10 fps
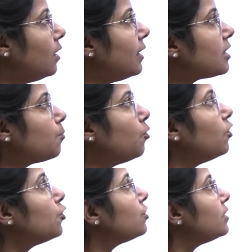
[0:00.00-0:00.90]
Let's move
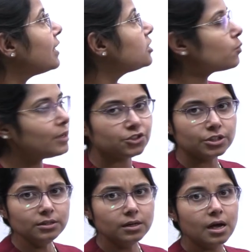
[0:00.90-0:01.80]
on to the next
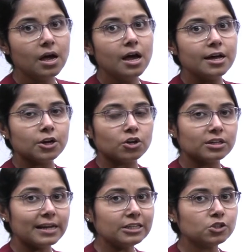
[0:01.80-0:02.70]
question. Now the
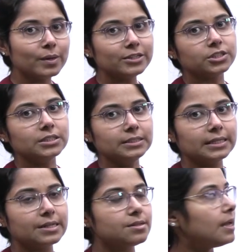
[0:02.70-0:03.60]
next question
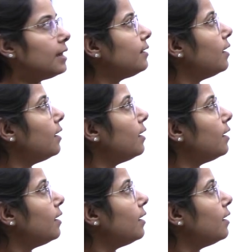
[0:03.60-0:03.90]
says that